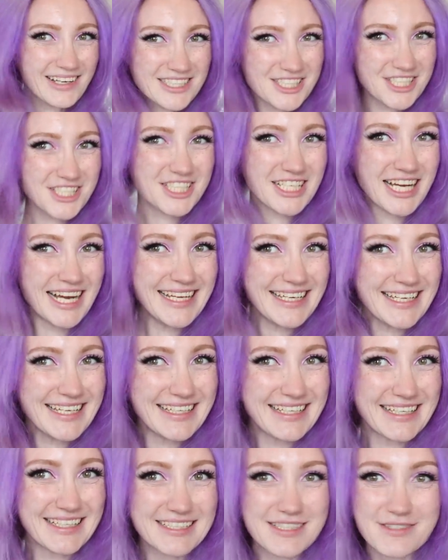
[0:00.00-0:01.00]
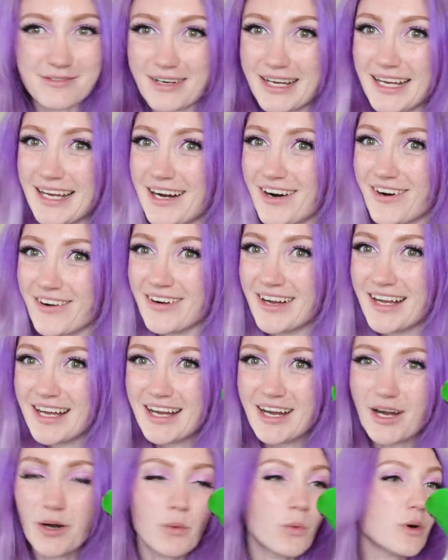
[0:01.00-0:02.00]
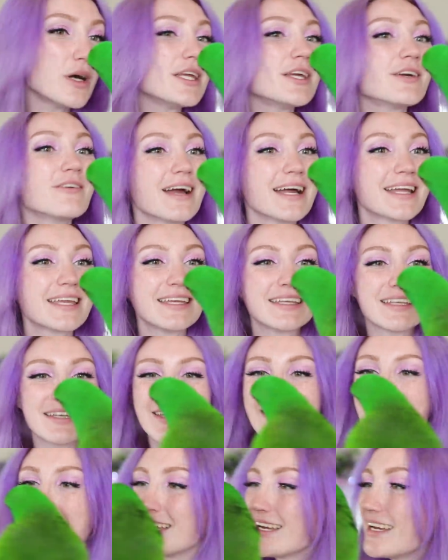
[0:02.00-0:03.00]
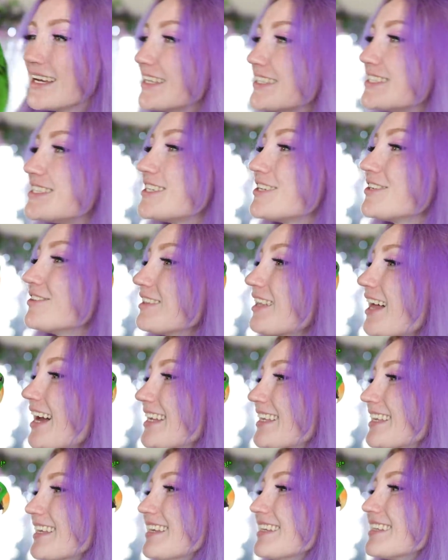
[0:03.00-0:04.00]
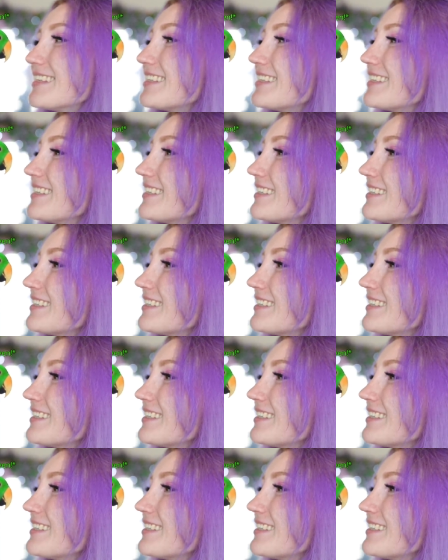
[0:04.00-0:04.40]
how shiny it is, wow. What do you reckon? Do you like it?